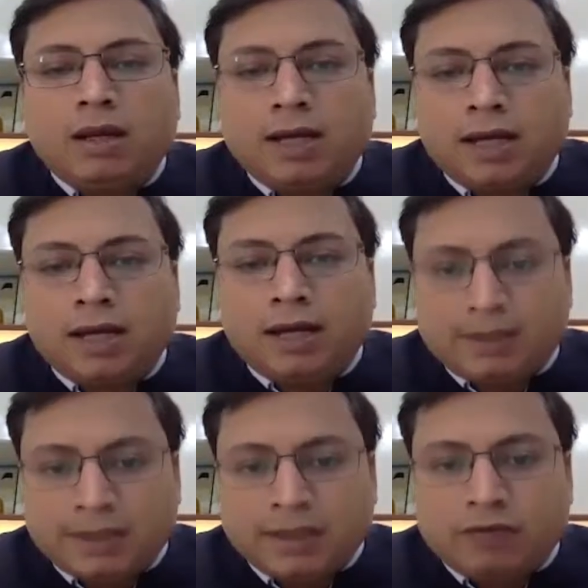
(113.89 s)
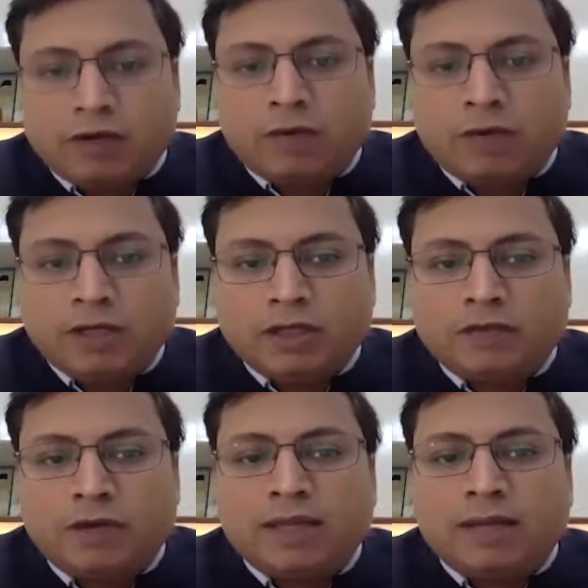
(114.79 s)
clinical decisions for our patients.
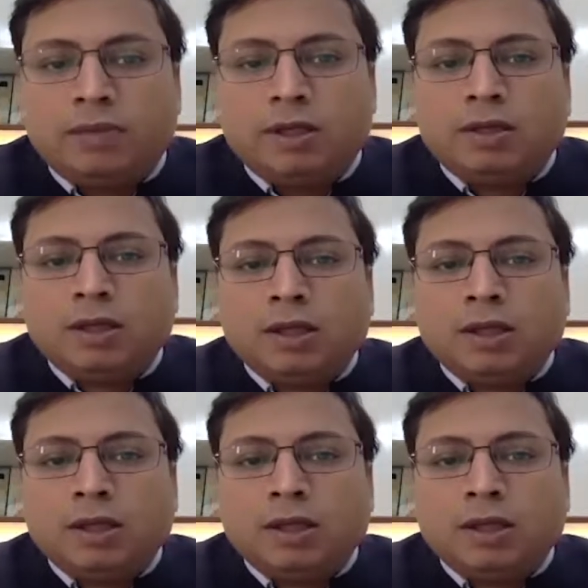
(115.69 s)
For example,